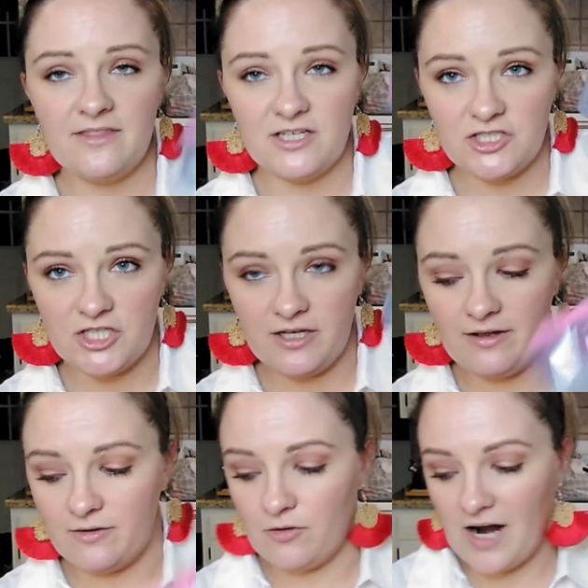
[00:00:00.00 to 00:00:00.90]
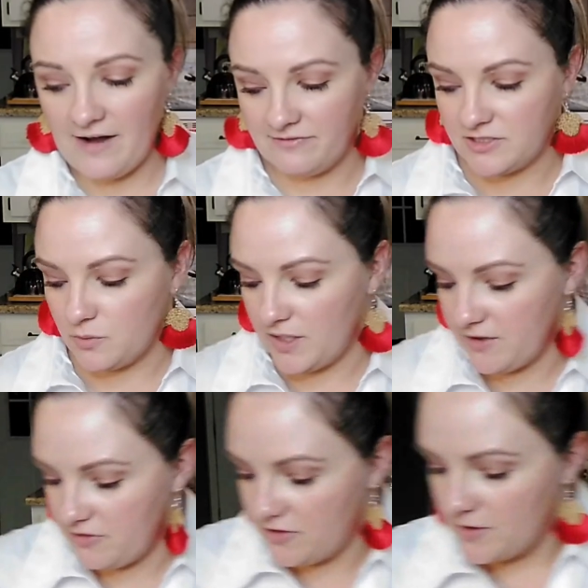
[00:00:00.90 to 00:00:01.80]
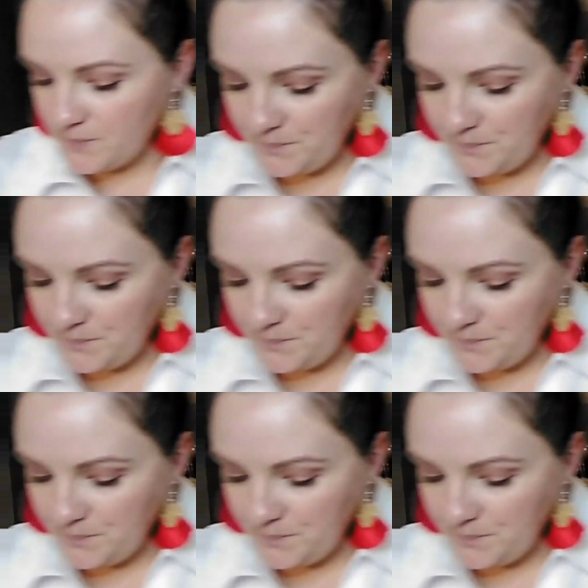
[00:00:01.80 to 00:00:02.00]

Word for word: in that she crafts with.